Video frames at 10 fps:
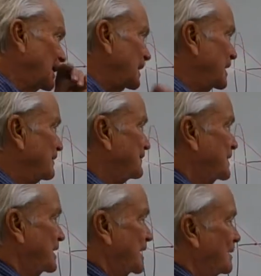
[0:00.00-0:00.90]
If
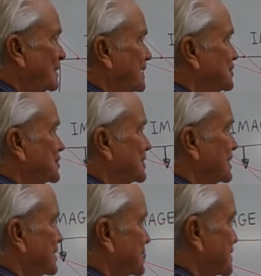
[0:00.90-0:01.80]
the image
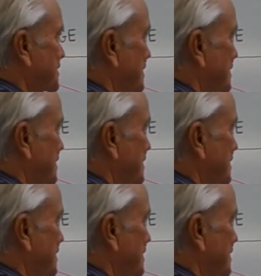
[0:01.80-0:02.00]
is